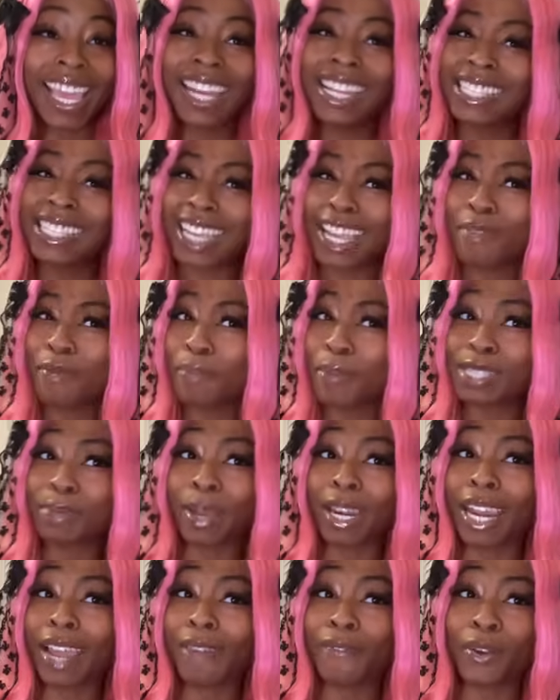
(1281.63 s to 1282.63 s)
And this could even be
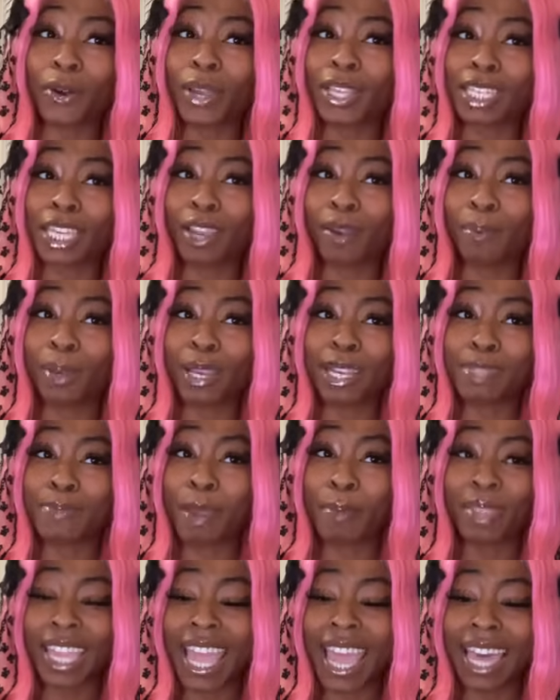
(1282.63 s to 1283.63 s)
somebody that felt insecure because
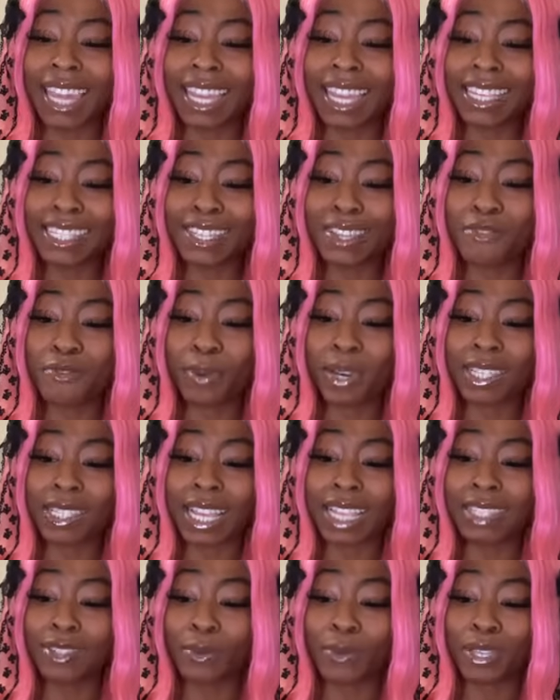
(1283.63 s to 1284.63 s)
maybe they had less than you because
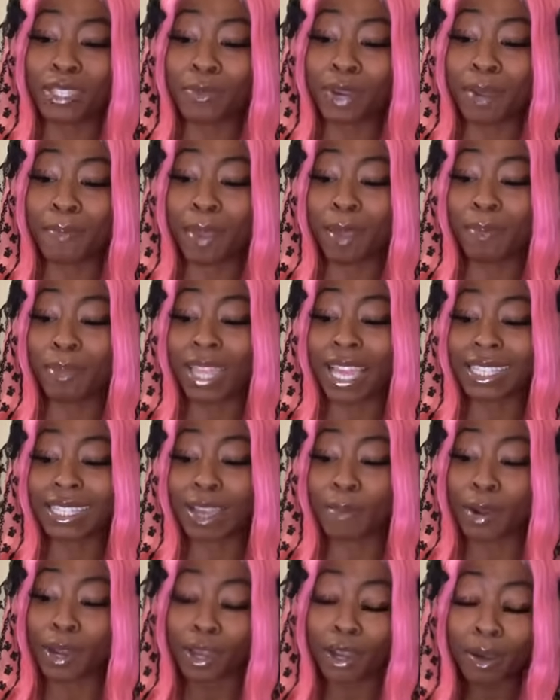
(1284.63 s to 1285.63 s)
that's the reason why maybe that's
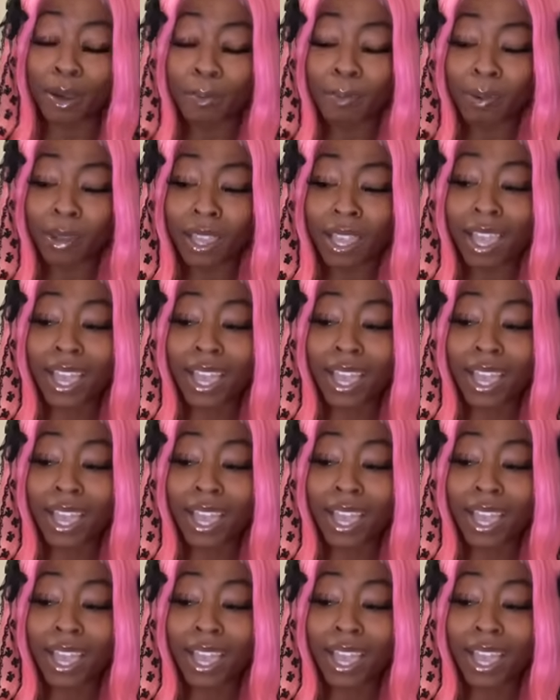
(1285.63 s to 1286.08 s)
coming up.